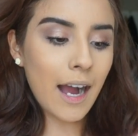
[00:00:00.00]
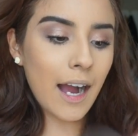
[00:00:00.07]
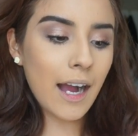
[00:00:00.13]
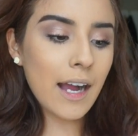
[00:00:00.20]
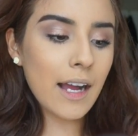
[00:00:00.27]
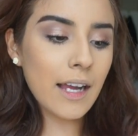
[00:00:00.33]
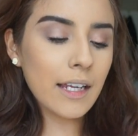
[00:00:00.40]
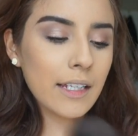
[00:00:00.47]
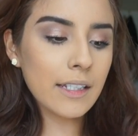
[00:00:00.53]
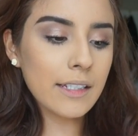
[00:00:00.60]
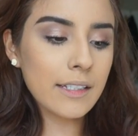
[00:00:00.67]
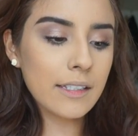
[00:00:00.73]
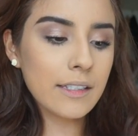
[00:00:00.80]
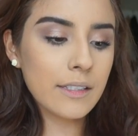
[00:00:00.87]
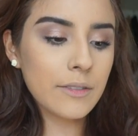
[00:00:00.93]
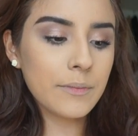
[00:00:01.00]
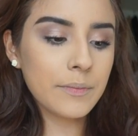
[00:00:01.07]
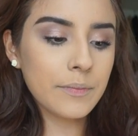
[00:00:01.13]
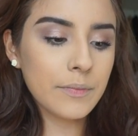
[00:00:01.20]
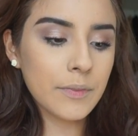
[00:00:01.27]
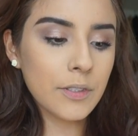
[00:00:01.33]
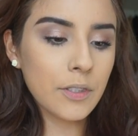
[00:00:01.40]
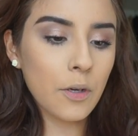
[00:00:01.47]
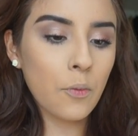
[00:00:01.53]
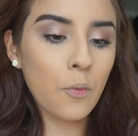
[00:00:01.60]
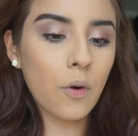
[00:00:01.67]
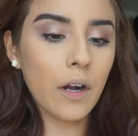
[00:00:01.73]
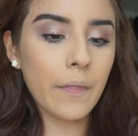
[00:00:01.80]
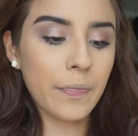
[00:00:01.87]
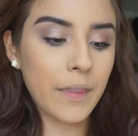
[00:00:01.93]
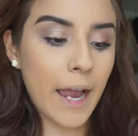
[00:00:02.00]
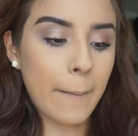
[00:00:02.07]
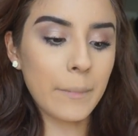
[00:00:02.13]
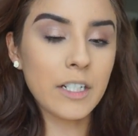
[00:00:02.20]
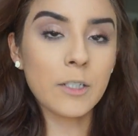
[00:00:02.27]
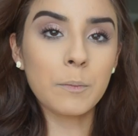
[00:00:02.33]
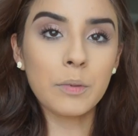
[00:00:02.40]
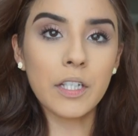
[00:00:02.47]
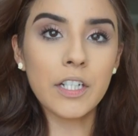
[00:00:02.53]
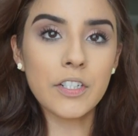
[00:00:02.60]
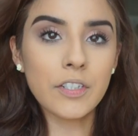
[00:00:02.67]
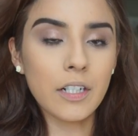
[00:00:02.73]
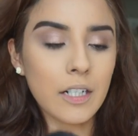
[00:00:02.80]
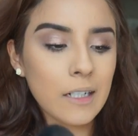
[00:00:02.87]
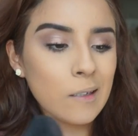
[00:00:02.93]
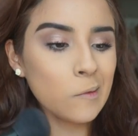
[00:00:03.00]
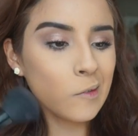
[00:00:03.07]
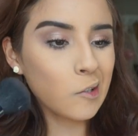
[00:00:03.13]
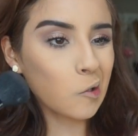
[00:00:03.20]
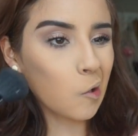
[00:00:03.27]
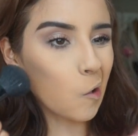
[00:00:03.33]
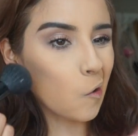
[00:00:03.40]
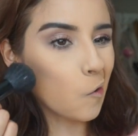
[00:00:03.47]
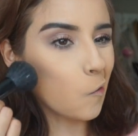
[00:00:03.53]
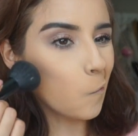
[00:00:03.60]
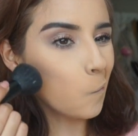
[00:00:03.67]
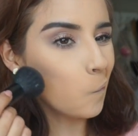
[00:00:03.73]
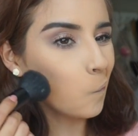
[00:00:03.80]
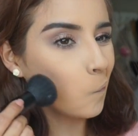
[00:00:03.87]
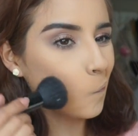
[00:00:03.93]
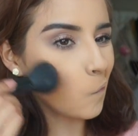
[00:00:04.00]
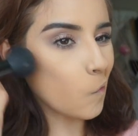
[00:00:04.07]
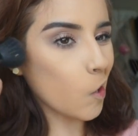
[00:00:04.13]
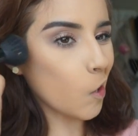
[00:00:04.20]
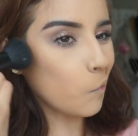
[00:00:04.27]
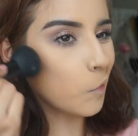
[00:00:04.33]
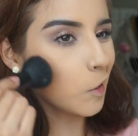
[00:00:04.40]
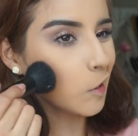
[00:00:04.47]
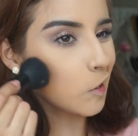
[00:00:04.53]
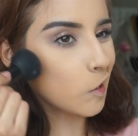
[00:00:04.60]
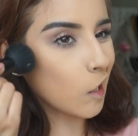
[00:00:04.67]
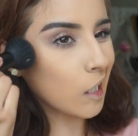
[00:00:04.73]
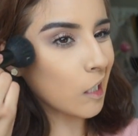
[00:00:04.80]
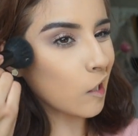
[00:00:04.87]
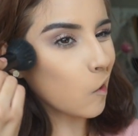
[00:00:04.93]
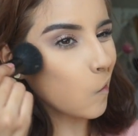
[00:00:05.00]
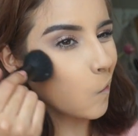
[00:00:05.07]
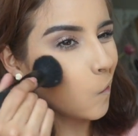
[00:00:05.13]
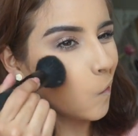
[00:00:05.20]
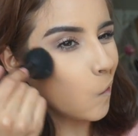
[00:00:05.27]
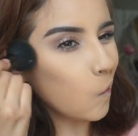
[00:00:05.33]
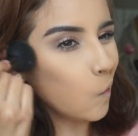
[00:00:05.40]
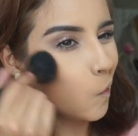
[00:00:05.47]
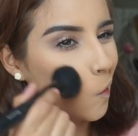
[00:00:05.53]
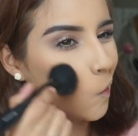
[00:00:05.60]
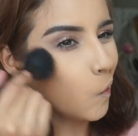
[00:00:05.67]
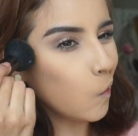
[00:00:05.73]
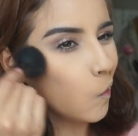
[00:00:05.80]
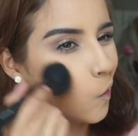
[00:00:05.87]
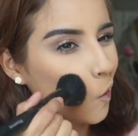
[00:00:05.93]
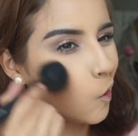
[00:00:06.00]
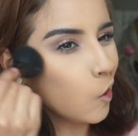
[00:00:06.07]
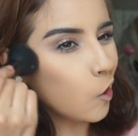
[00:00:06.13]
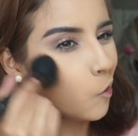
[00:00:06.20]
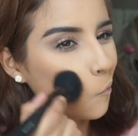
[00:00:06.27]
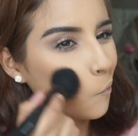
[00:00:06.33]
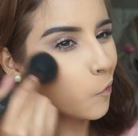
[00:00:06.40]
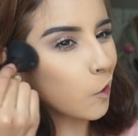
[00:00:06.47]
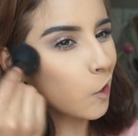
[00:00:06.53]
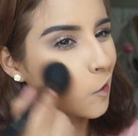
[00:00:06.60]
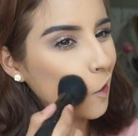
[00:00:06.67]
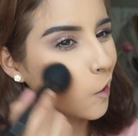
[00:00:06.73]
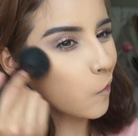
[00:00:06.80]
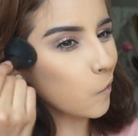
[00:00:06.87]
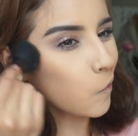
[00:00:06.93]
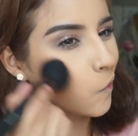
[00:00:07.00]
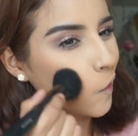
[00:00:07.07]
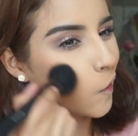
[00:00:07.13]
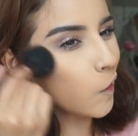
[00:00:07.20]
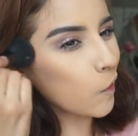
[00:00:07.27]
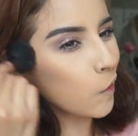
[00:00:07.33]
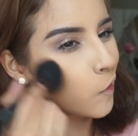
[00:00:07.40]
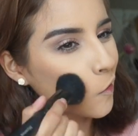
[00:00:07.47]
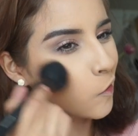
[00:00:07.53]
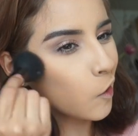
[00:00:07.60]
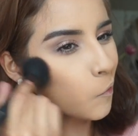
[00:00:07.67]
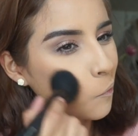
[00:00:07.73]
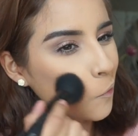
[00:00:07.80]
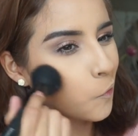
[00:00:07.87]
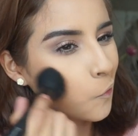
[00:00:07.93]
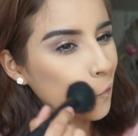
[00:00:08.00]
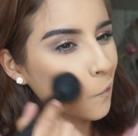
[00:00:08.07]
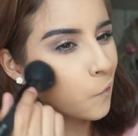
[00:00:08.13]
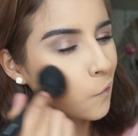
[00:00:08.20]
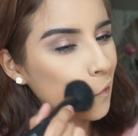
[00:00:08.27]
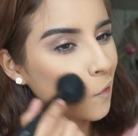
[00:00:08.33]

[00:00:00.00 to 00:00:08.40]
I don't want that much blush on, so I'm going to start putting that right on top of